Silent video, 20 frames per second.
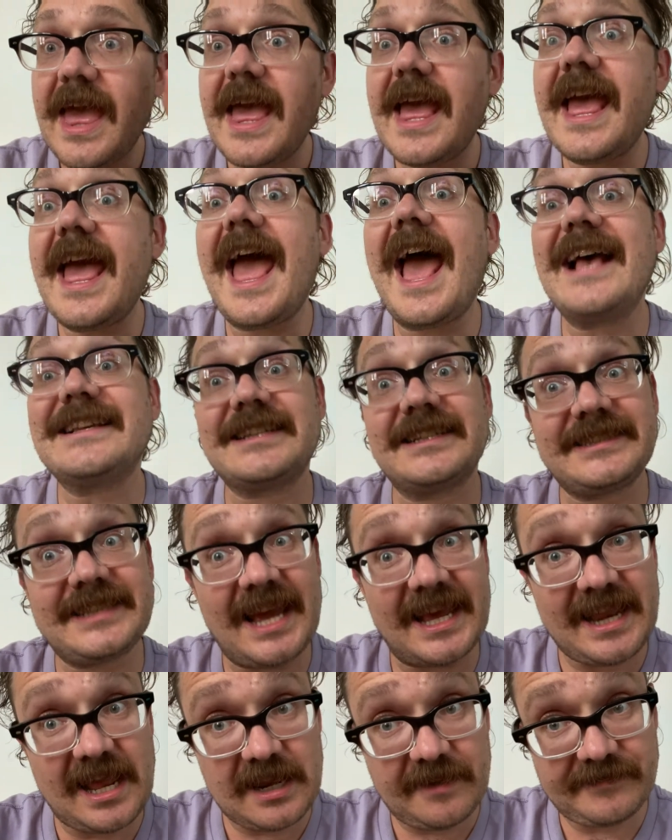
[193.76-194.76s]
has a
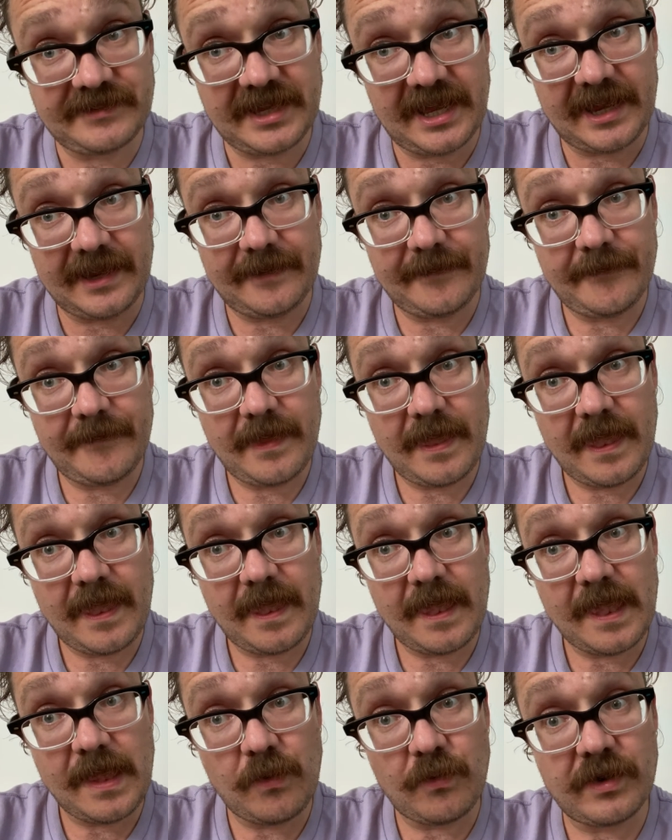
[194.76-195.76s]
10 out of 10.
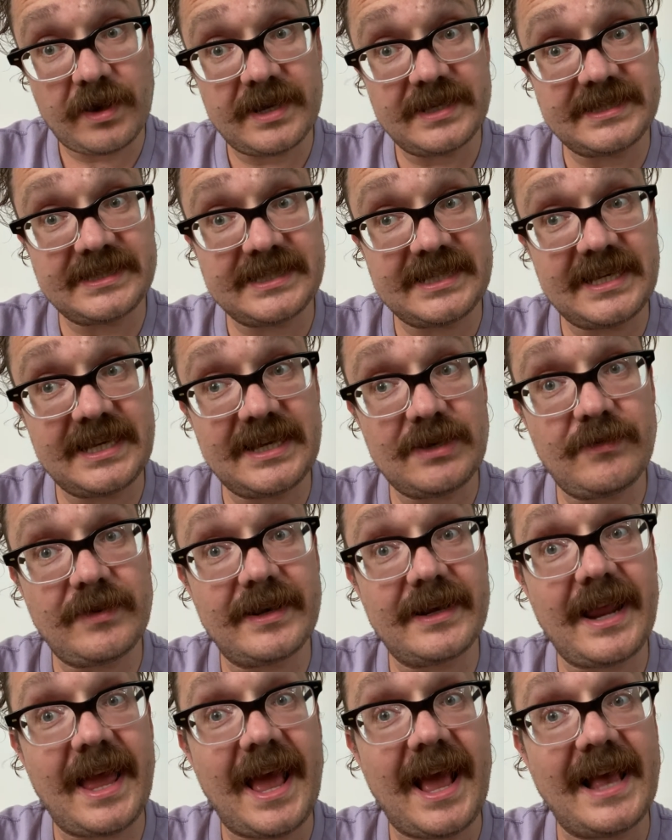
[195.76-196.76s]
We're going to see what
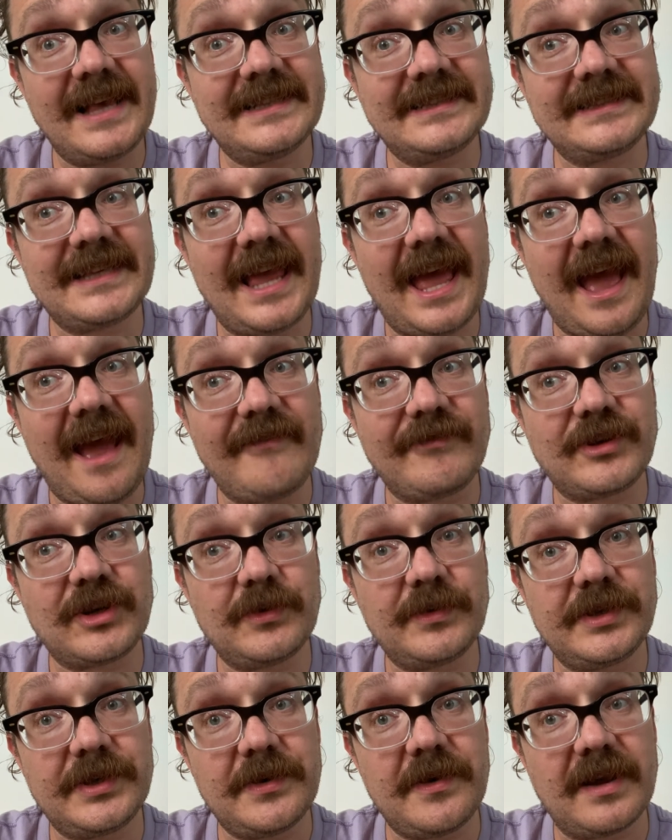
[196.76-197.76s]
it has after
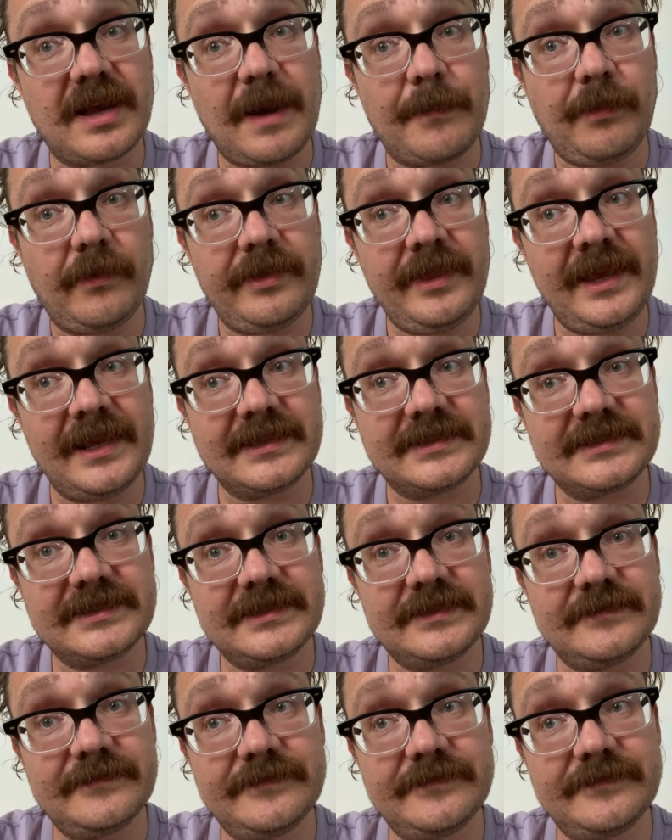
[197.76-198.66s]
we do a couple things.